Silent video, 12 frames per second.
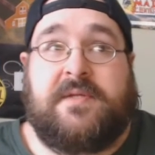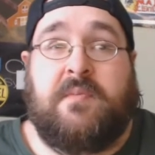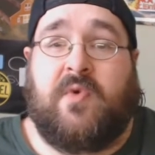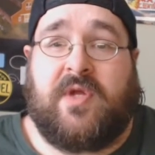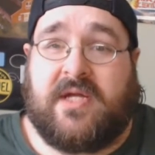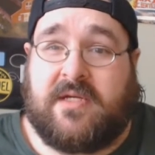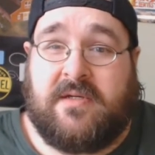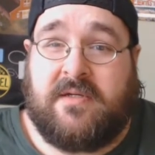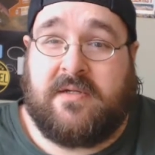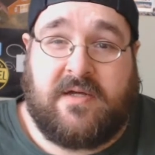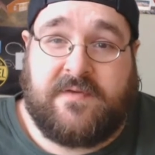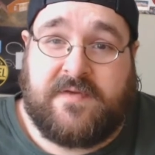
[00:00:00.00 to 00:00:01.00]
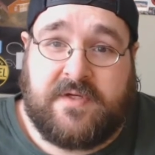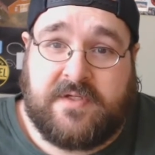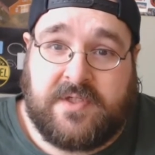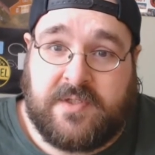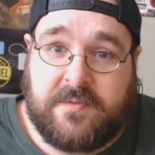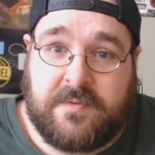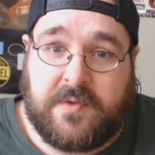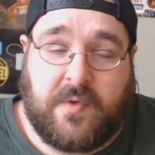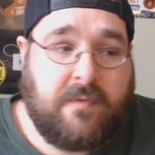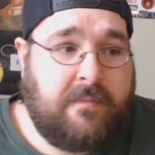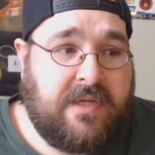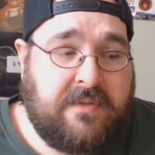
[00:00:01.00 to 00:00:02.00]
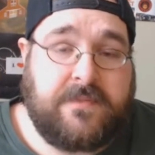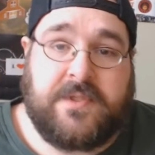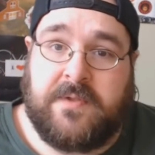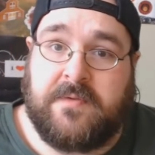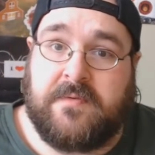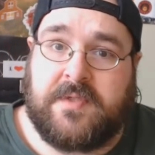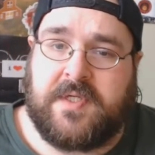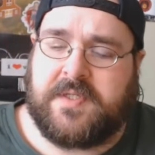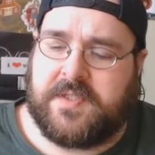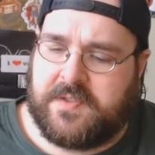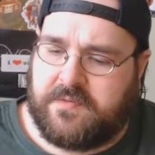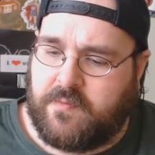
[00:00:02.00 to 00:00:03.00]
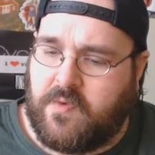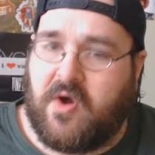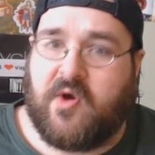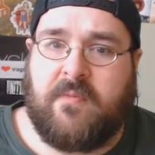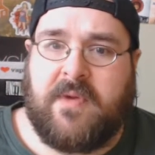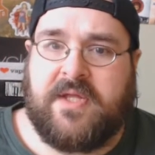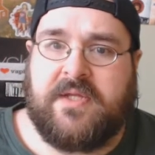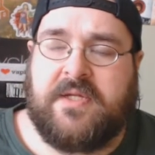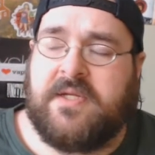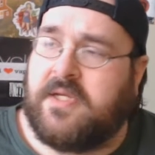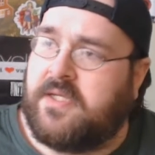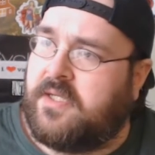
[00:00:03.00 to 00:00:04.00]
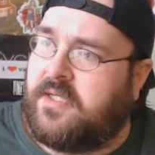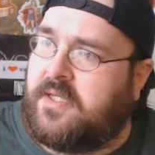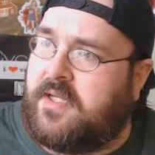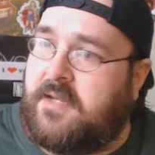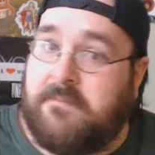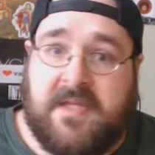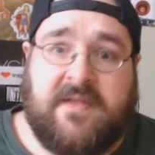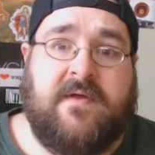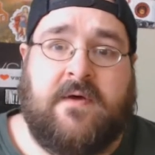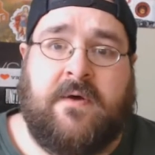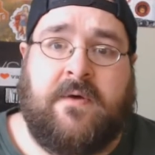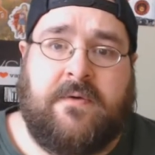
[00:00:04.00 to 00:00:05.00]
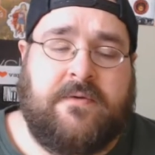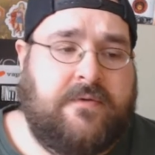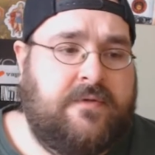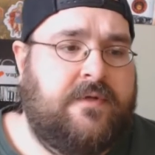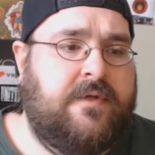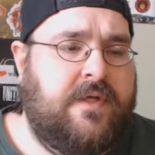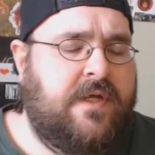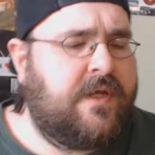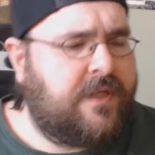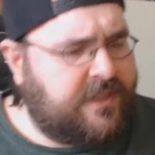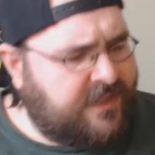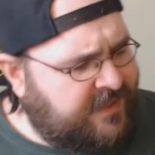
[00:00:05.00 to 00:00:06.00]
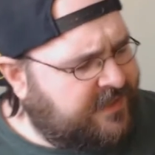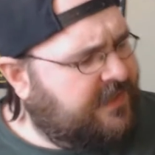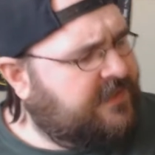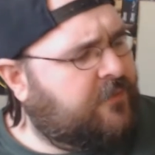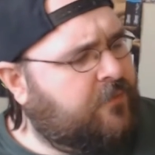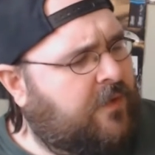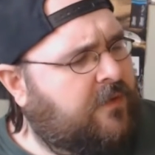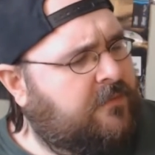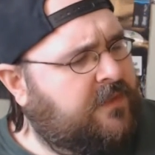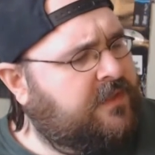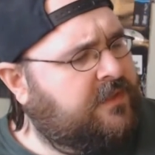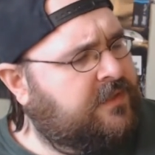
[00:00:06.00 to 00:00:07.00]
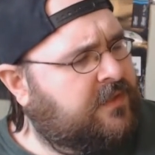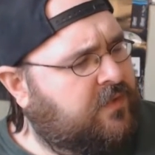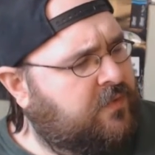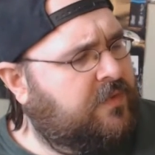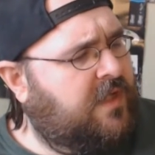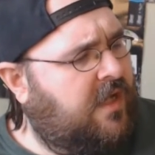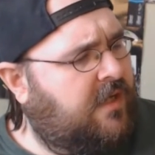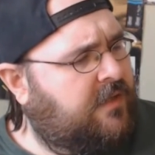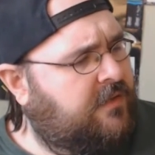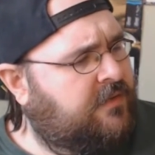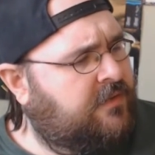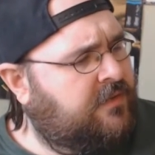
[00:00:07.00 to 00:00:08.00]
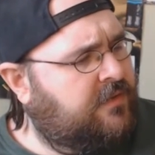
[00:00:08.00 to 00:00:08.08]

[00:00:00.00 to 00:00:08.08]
it's more like a thug juice or a pimp juice. It's a watermelon and menthol, unless it's a watermelon and Kool-Aid